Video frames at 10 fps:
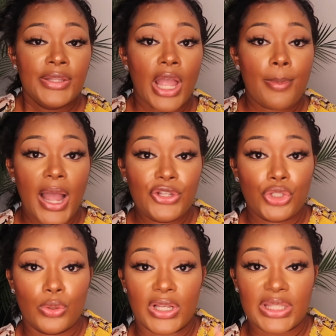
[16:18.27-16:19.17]
Now, mind
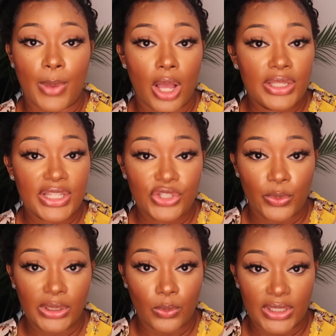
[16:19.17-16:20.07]
you, a small is a
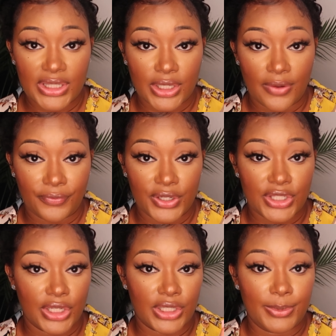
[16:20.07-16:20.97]
21 circumference,
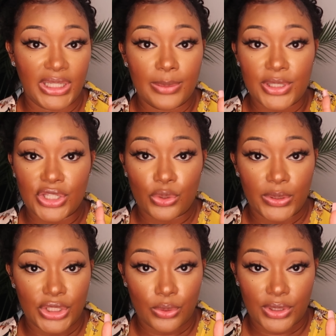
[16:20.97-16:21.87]
a medium is a
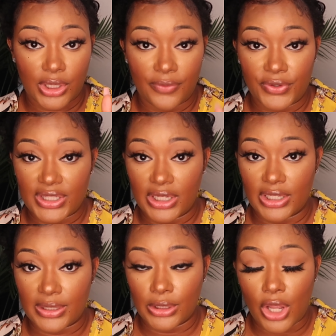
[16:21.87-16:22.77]
22 circumference,
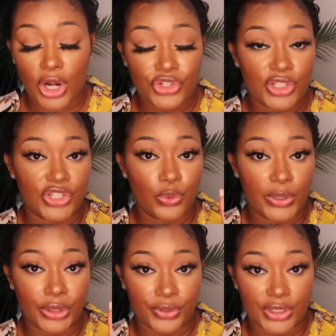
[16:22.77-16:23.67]
a large is a
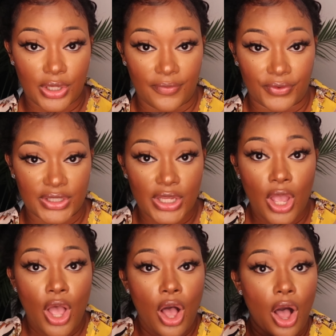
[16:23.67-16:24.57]
23 circumference.
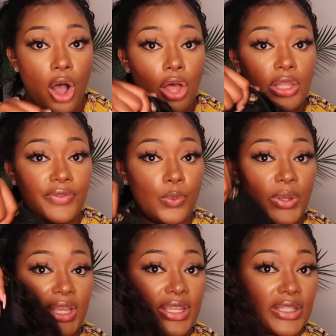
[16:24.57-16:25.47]
All of the
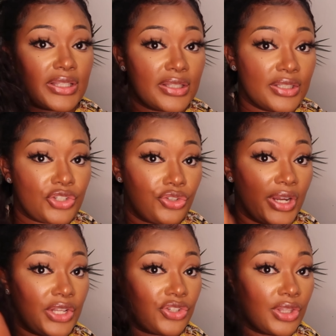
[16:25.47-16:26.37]
wigs
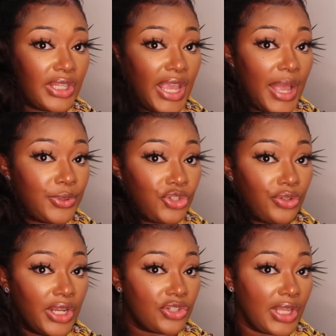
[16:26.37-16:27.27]
stretch, the caps
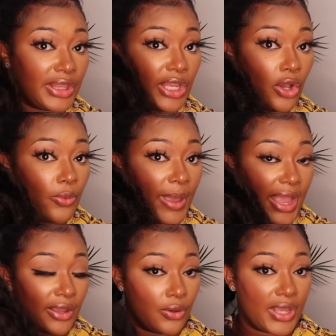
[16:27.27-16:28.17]
stretch, like they go
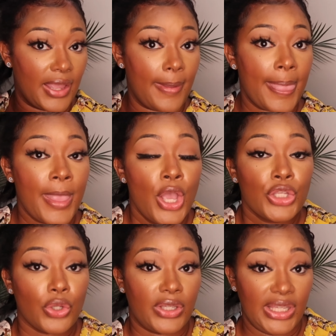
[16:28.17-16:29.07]
back, okay?
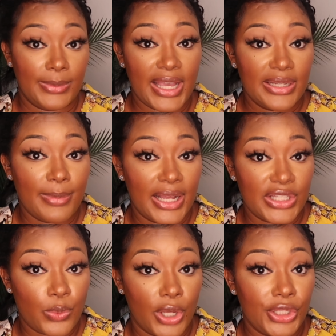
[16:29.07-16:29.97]
So keep that in mind
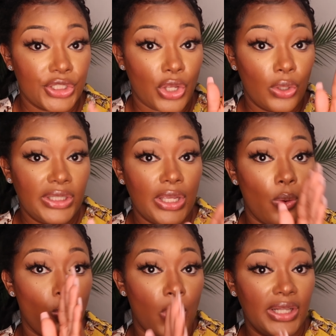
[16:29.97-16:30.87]
as well. There's only
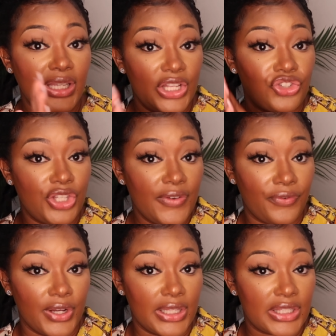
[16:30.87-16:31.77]
a 1 inch
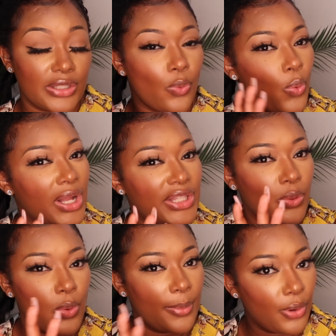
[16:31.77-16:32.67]
difference, 1 to
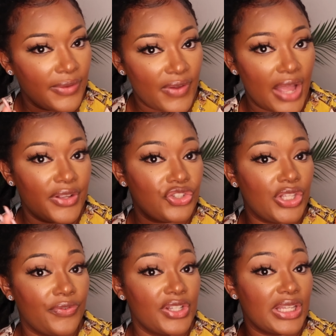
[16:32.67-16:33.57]
1.5 inch
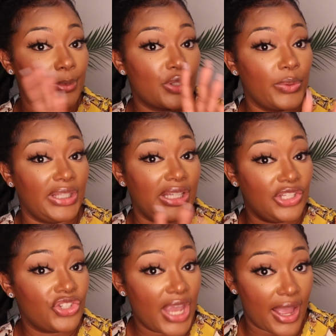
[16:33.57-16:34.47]
difference in between
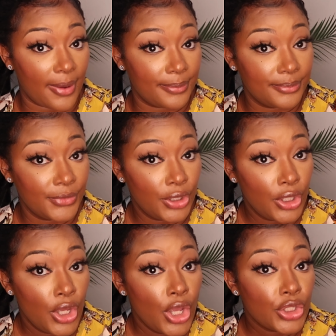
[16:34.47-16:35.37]
each cap.
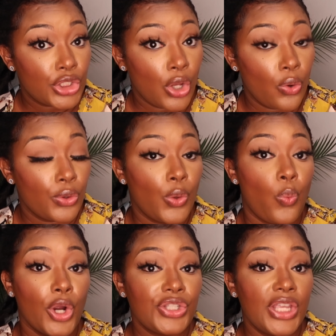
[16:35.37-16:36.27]
So the
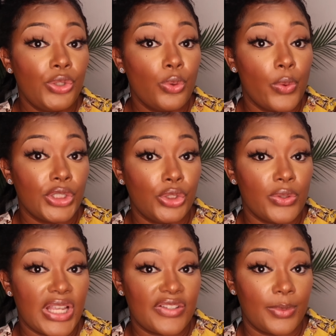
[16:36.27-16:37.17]
worst thing you want to do
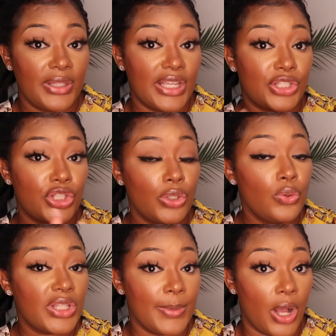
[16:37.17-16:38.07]
is have something that's
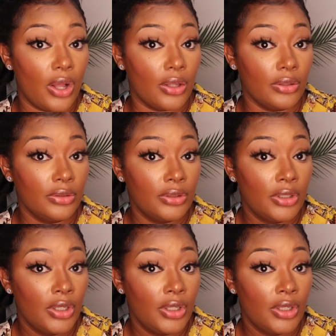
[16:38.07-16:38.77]
too small